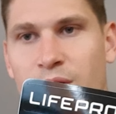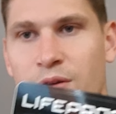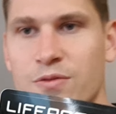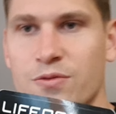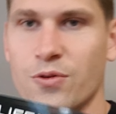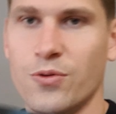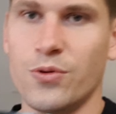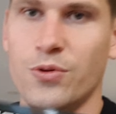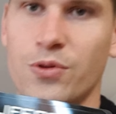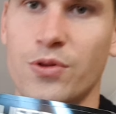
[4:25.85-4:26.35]

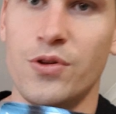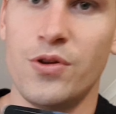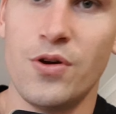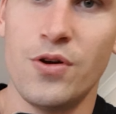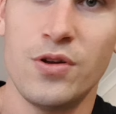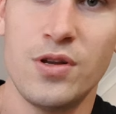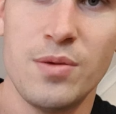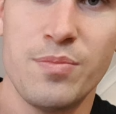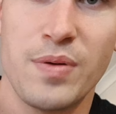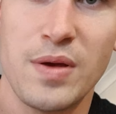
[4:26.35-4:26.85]
For all the
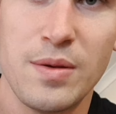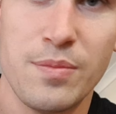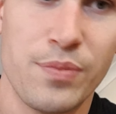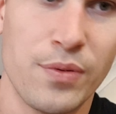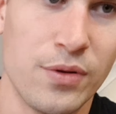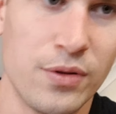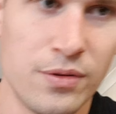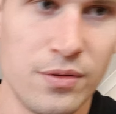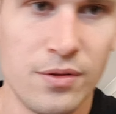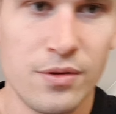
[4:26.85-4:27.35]
nerdy
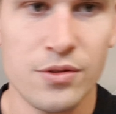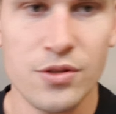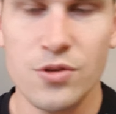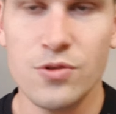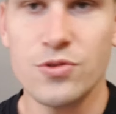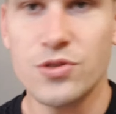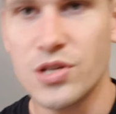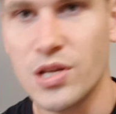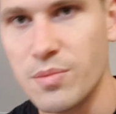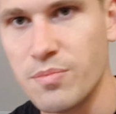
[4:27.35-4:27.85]
people,
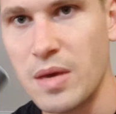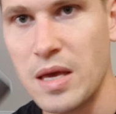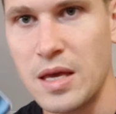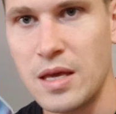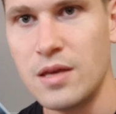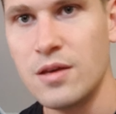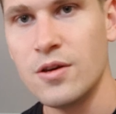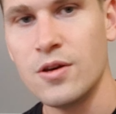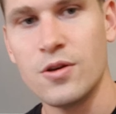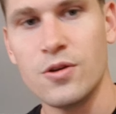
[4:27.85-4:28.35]
usually
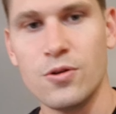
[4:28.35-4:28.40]
me,